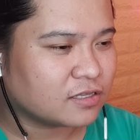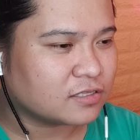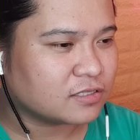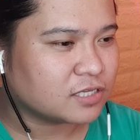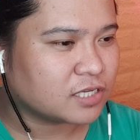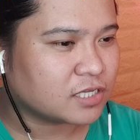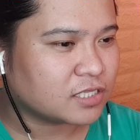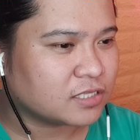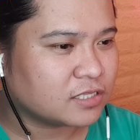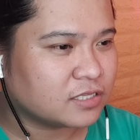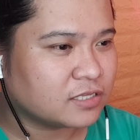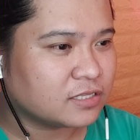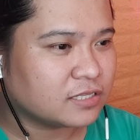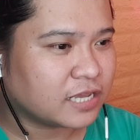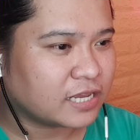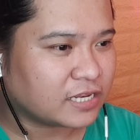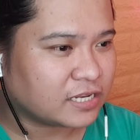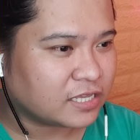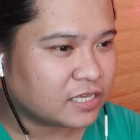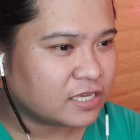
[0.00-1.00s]
The
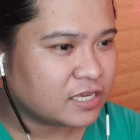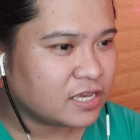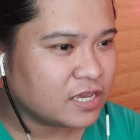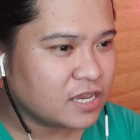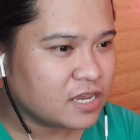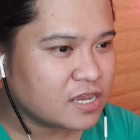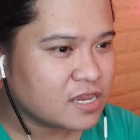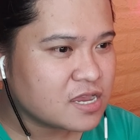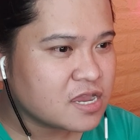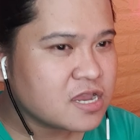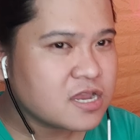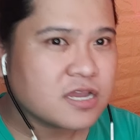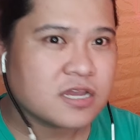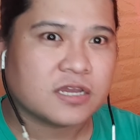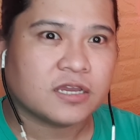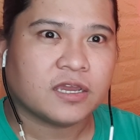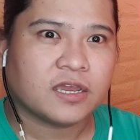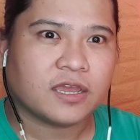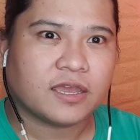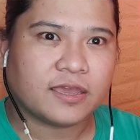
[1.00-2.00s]
lady
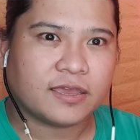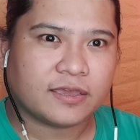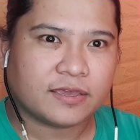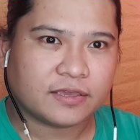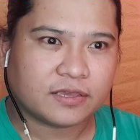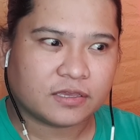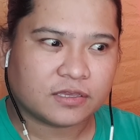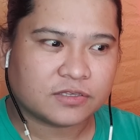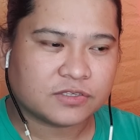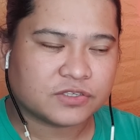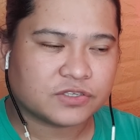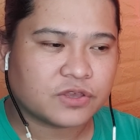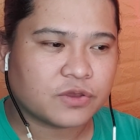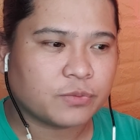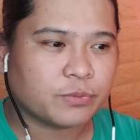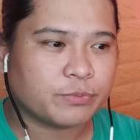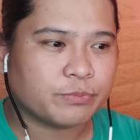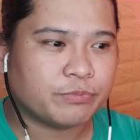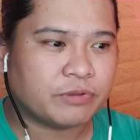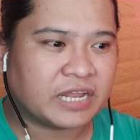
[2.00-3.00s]
is
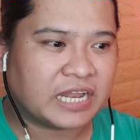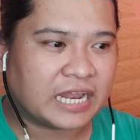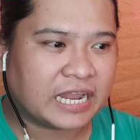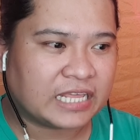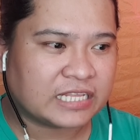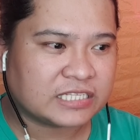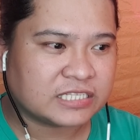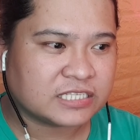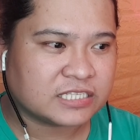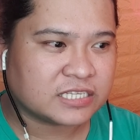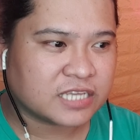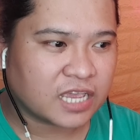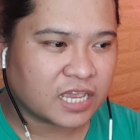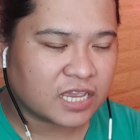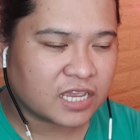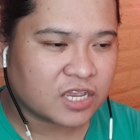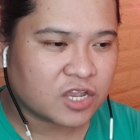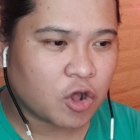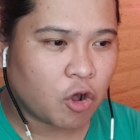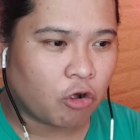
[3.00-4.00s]

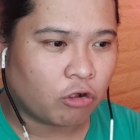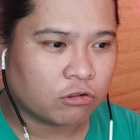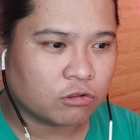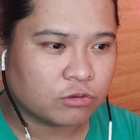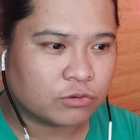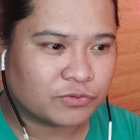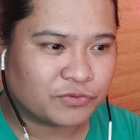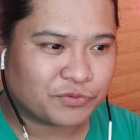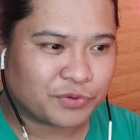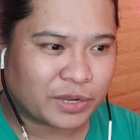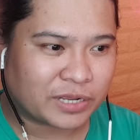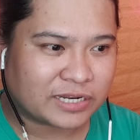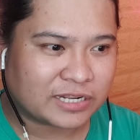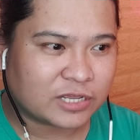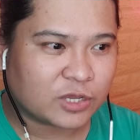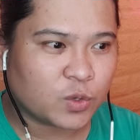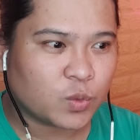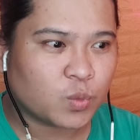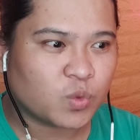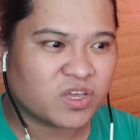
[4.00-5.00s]
blending
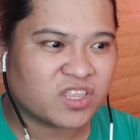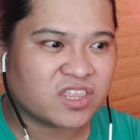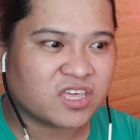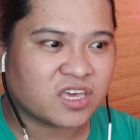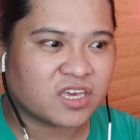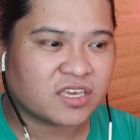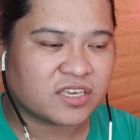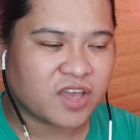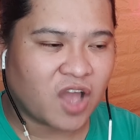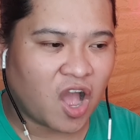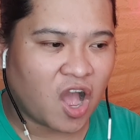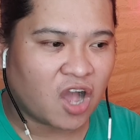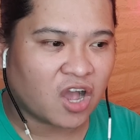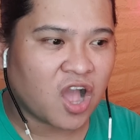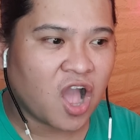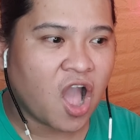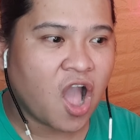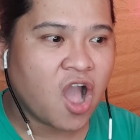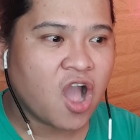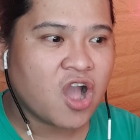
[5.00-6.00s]
already with a young
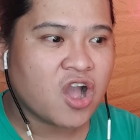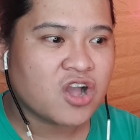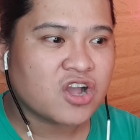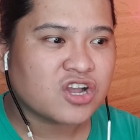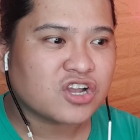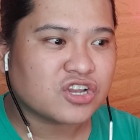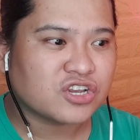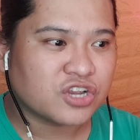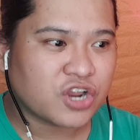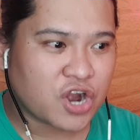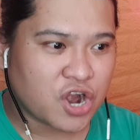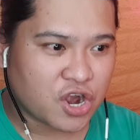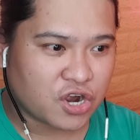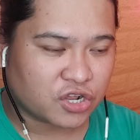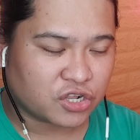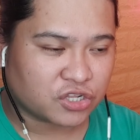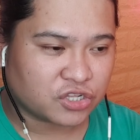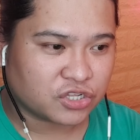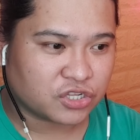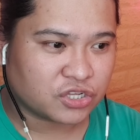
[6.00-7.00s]

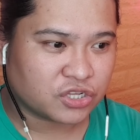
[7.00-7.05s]
girl.